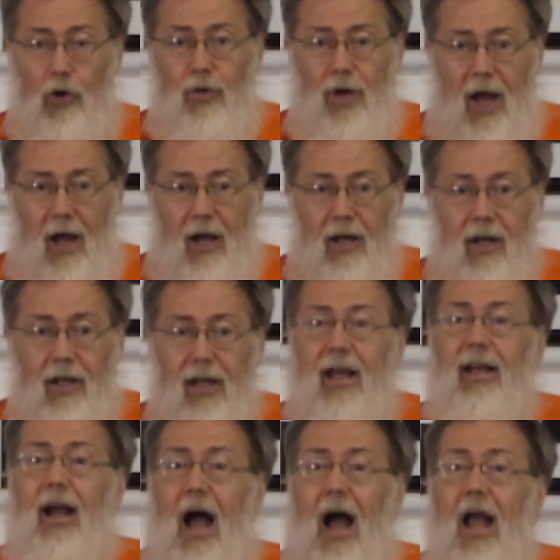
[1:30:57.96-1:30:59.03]
Jonah.
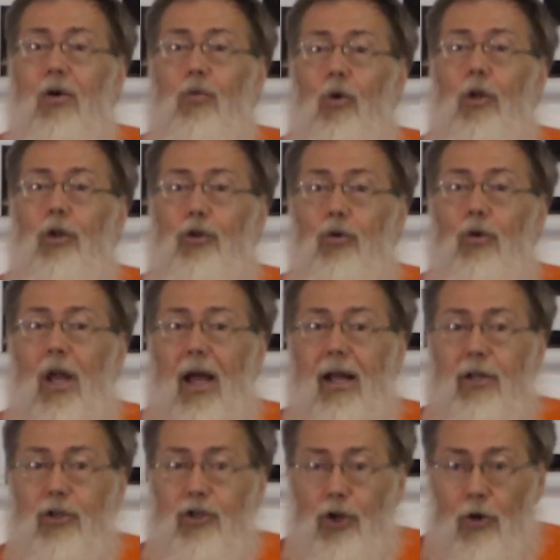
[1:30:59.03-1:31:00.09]
Like, I will do
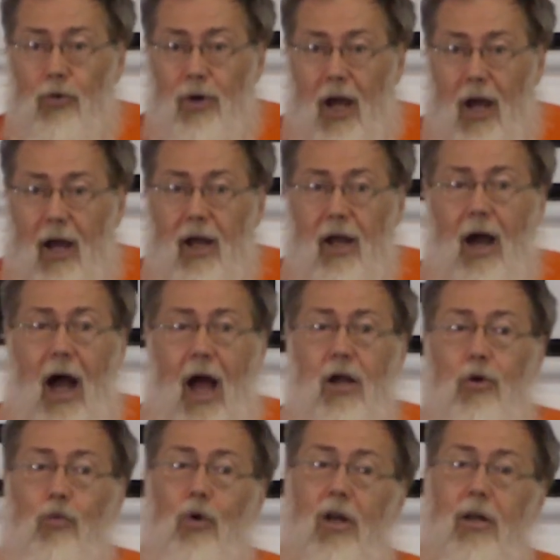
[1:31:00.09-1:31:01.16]
like Jonah.
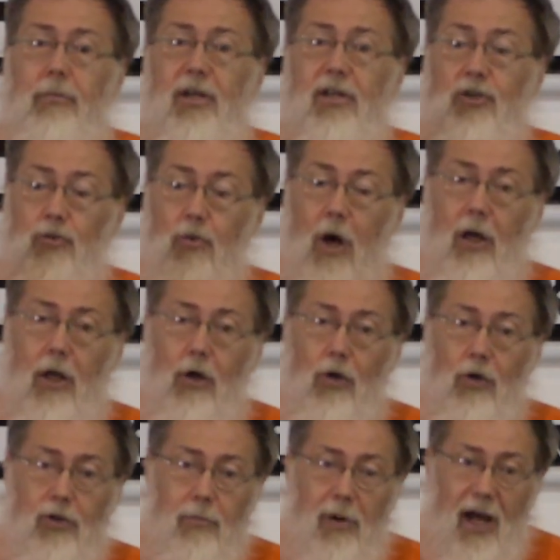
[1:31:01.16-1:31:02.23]
I will be
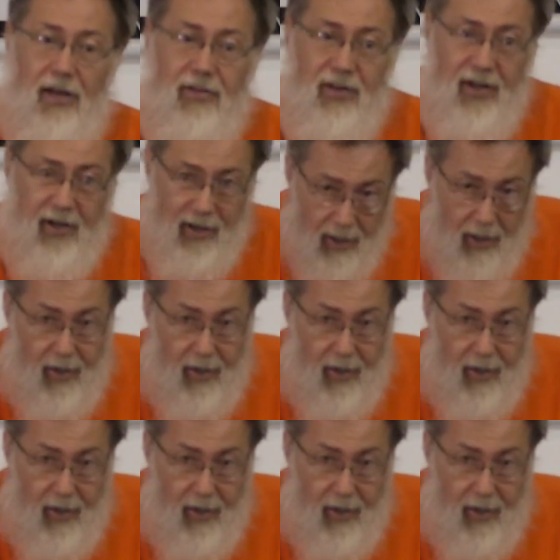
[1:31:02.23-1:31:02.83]
swallowed by the